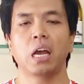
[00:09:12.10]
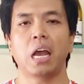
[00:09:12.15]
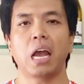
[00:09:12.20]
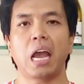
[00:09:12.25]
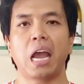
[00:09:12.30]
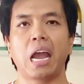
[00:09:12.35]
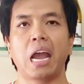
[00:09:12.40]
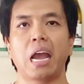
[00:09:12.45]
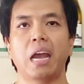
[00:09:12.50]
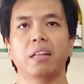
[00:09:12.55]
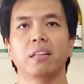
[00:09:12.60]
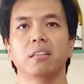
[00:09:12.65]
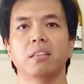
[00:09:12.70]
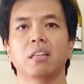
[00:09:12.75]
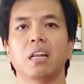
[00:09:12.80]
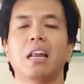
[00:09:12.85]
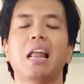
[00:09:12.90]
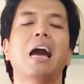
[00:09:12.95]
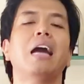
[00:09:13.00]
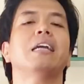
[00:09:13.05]
And
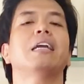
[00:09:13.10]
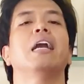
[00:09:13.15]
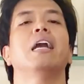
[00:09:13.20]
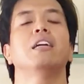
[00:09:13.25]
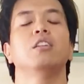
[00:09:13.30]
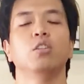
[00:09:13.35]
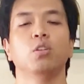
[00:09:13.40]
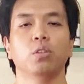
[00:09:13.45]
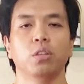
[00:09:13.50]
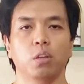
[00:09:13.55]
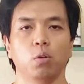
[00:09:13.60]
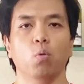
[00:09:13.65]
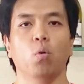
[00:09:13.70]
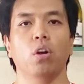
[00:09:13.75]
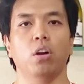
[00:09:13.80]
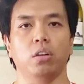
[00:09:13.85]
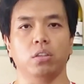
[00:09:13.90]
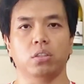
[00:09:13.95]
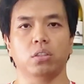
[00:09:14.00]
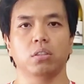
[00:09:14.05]
the line can't do any
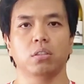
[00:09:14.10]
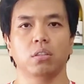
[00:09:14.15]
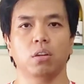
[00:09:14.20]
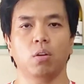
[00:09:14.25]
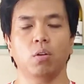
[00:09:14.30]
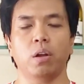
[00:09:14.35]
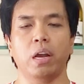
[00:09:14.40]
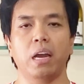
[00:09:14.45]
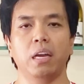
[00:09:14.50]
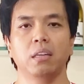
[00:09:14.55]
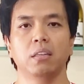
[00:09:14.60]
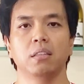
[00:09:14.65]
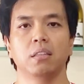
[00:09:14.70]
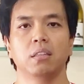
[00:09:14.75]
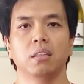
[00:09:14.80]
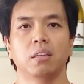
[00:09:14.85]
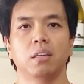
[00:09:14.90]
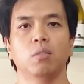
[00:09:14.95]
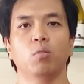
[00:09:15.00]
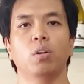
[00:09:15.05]
worse, okay?
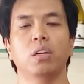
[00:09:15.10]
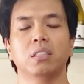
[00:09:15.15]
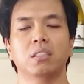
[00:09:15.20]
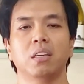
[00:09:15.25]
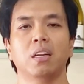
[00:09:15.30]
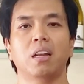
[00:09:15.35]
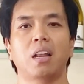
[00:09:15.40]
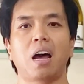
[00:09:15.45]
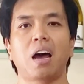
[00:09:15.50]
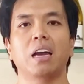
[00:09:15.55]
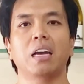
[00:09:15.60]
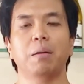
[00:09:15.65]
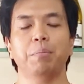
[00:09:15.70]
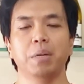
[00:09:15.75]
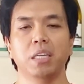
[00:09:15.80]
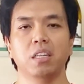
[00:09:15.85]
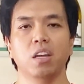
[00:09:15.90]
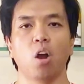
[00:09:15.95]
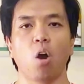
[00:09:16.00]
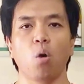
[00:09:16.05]
When I say line, I
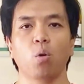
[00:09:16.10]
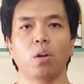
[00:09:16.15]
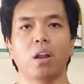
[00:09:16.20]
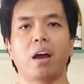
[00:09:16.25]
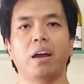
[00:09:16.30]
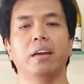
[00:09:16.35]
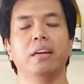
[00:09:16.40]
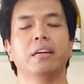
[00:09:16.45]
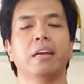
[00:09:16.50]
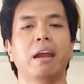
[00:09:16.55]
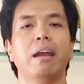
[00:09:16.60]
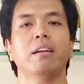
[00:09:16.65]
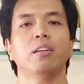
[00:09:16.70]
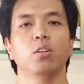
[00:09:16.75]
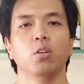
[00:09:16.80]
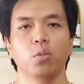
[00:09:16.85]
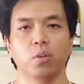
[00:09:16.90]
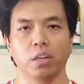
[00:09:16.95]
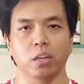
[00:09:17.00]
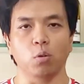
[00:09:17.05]
mean the O-line. It can't
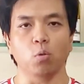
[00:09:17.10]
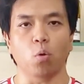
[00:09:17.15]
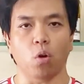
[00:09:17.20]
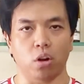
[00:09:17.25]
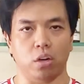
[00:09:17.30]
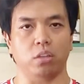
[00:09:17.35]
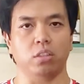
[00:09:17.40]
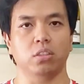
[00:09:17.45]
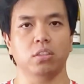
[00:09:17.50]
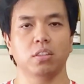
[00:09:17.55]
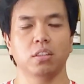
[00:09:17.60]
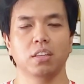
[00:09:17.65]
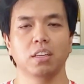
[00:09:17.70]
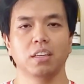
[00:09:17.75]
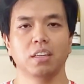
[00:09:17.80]
do any worse.